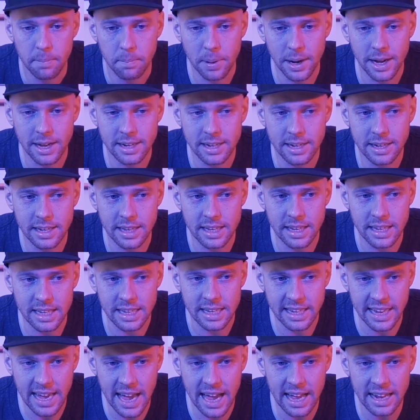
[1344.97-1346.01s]
but
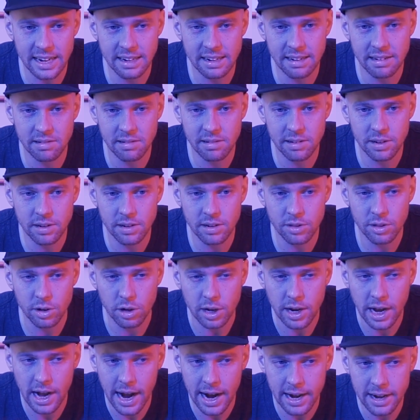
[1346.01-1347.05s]
yet
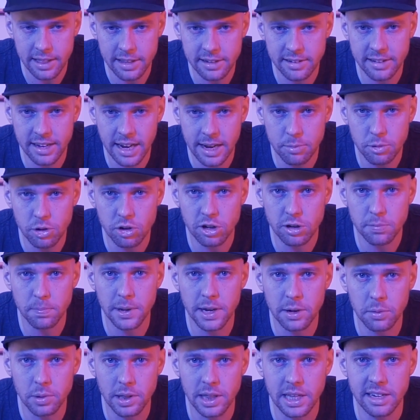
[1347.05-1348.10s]
they're kind of the same. They're just
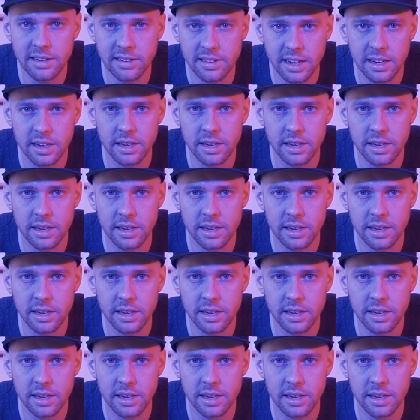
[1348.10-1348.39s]
being released